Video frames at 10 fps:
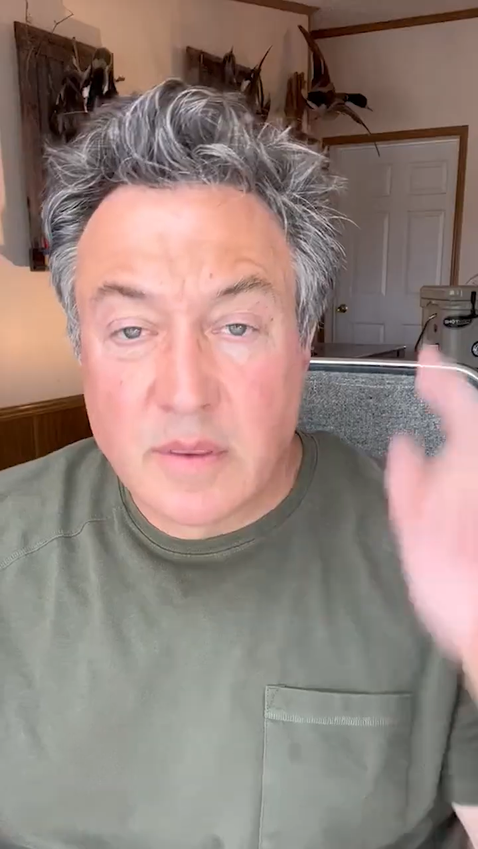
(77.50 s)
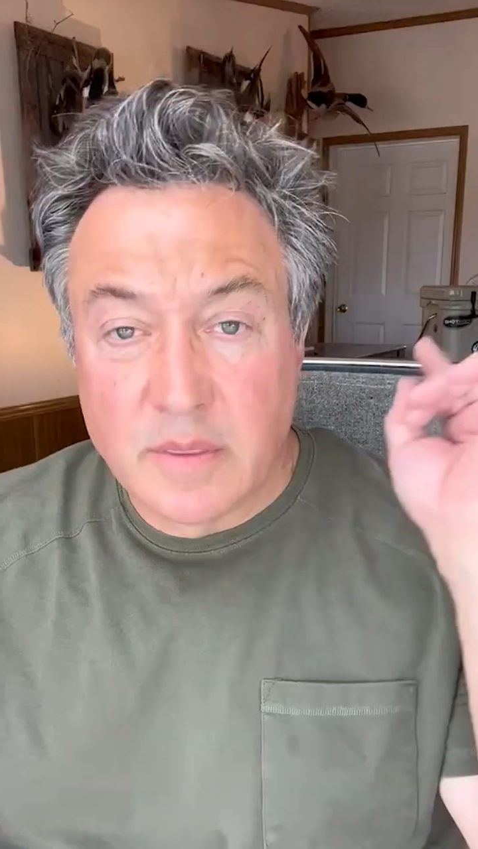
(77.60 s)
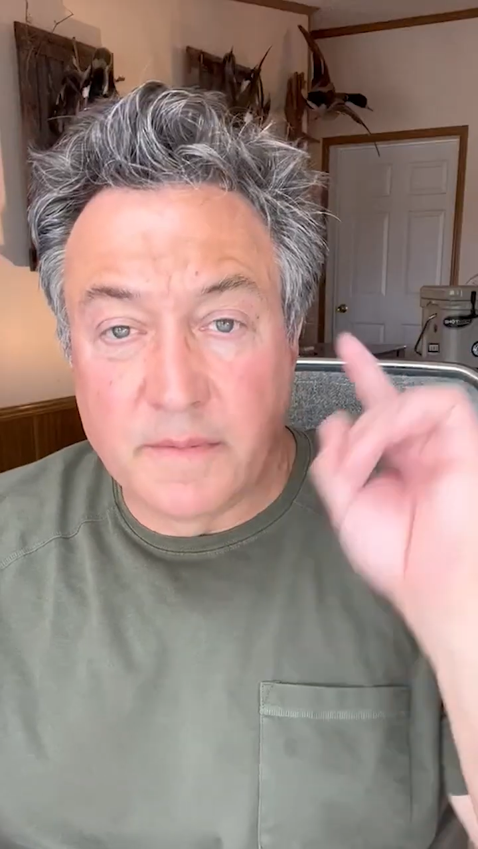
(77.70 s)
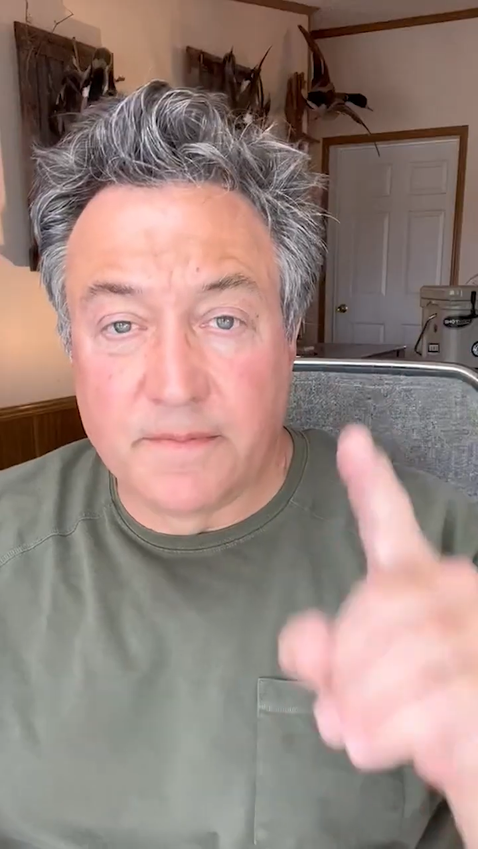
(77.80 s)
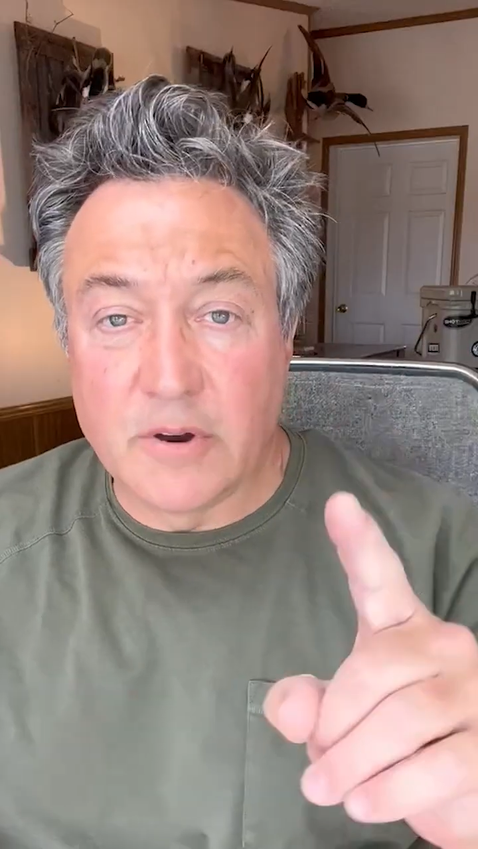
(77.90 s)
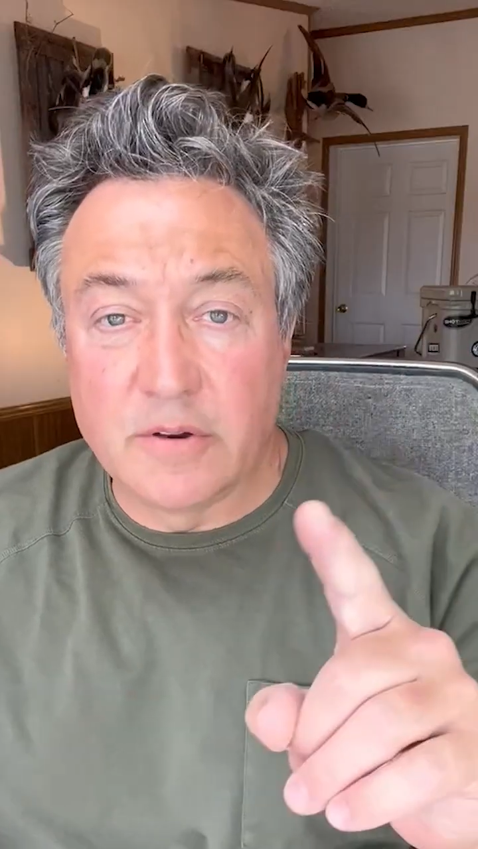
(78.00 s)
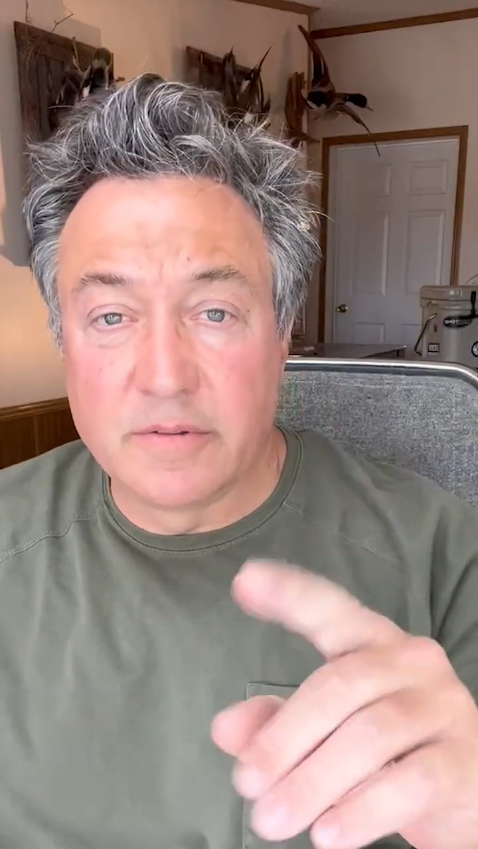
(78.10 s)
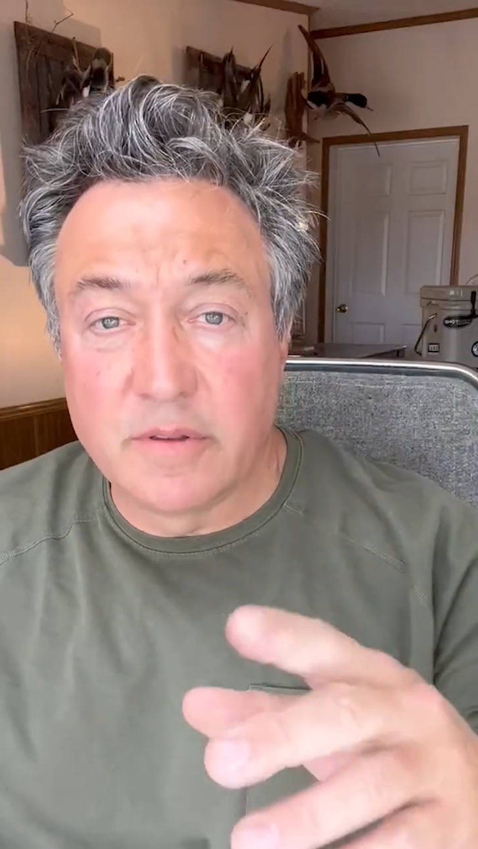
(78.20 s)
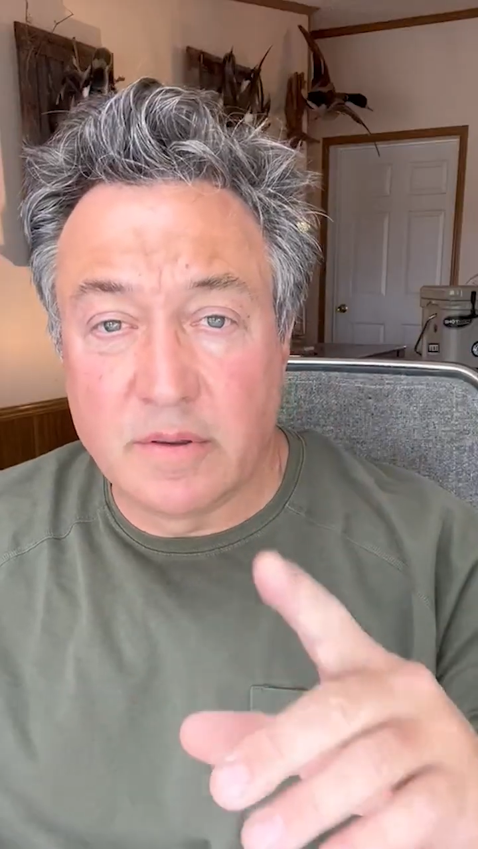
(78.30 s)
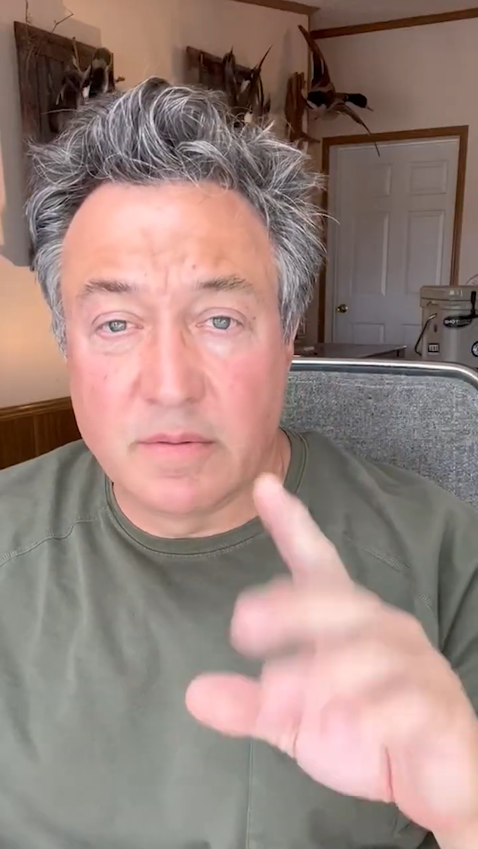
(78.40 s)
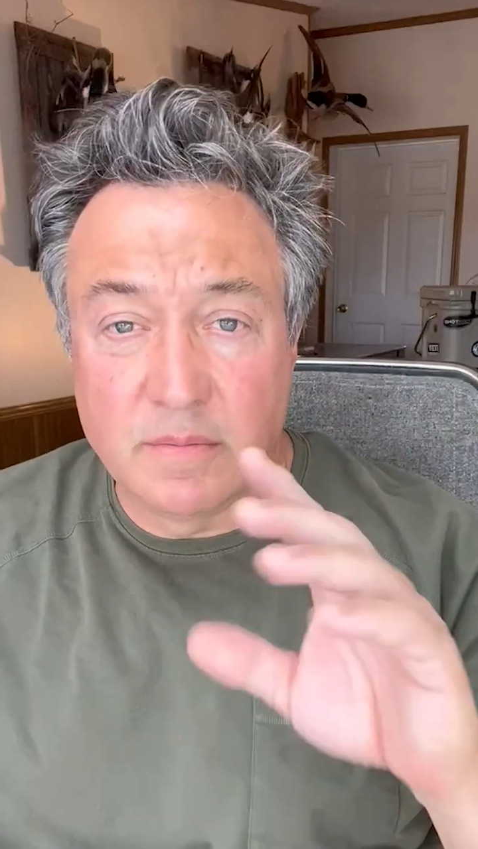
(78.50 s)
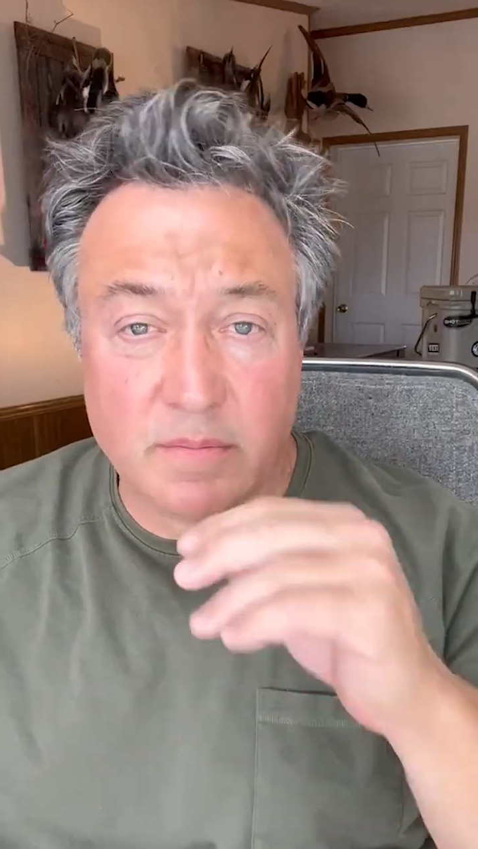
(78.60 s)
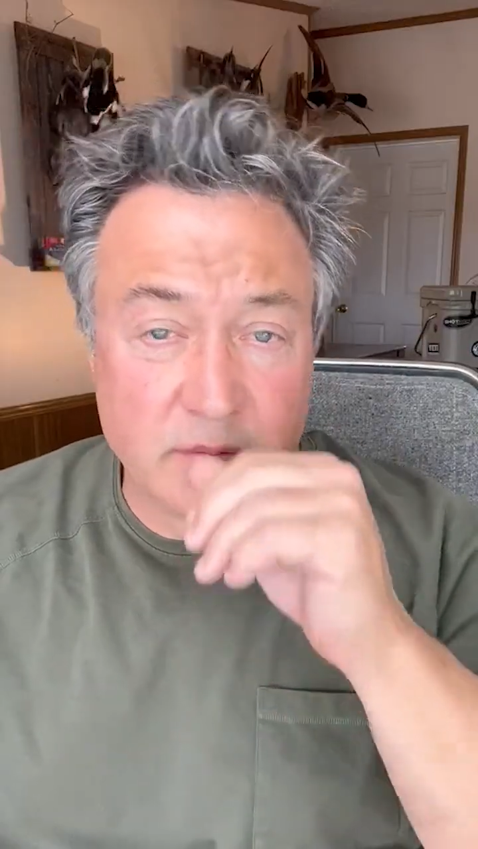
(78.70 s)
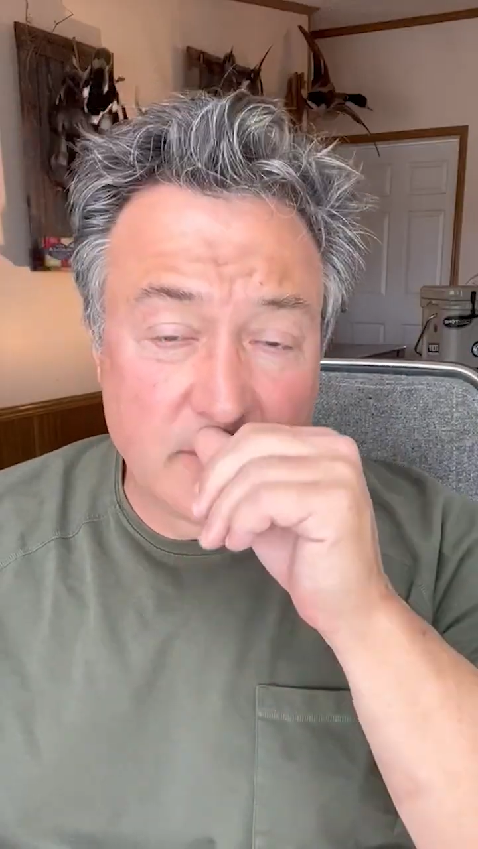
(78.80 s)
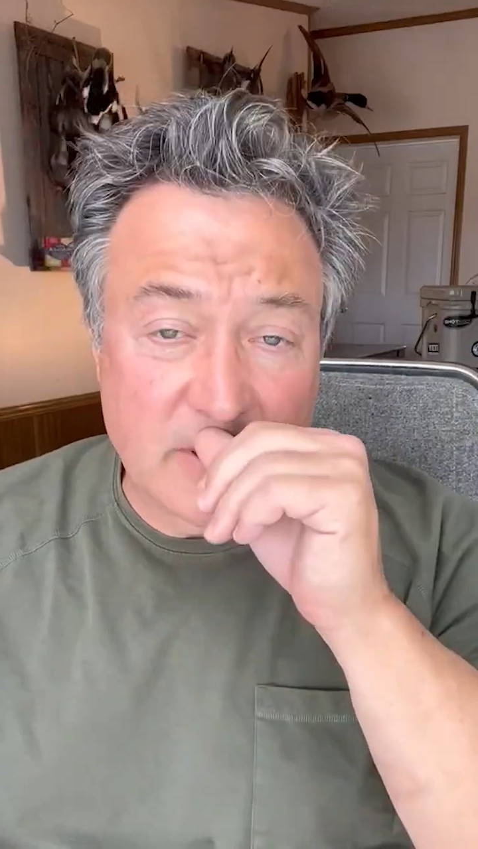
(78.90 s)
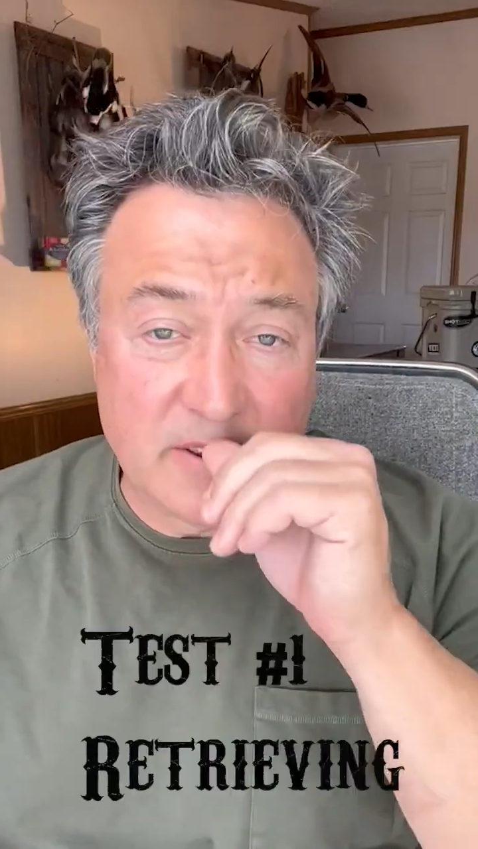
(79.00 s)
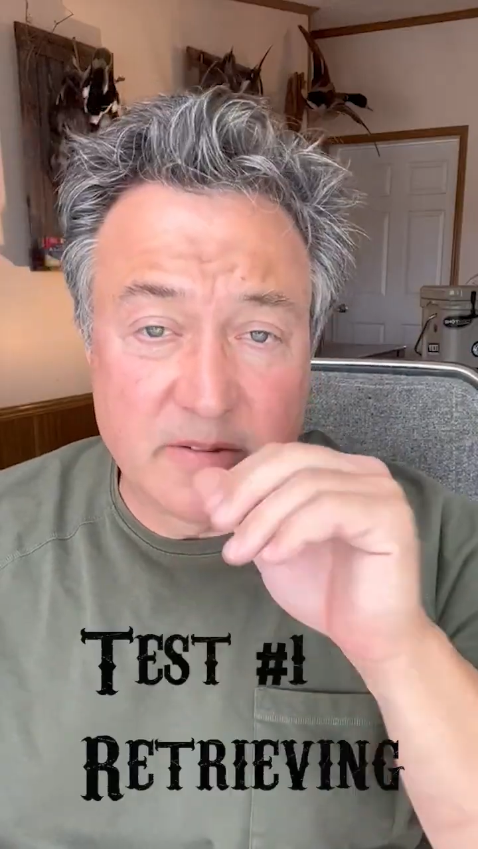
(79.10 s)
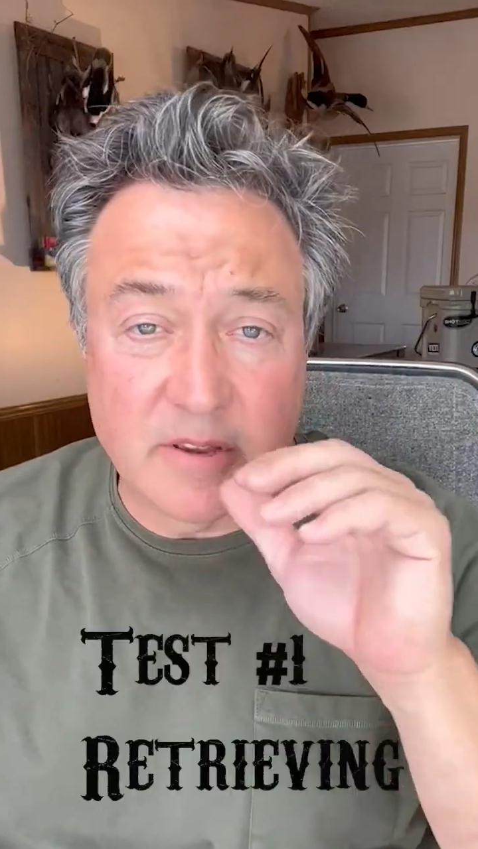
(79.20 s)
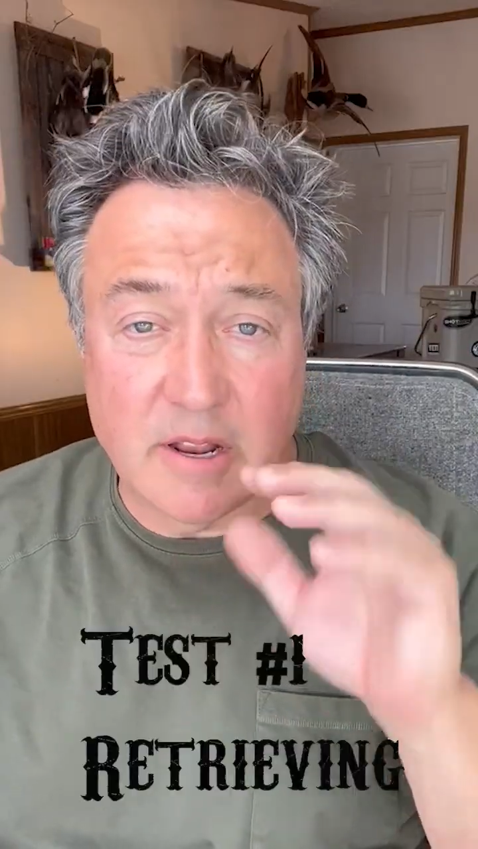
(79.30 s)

The first test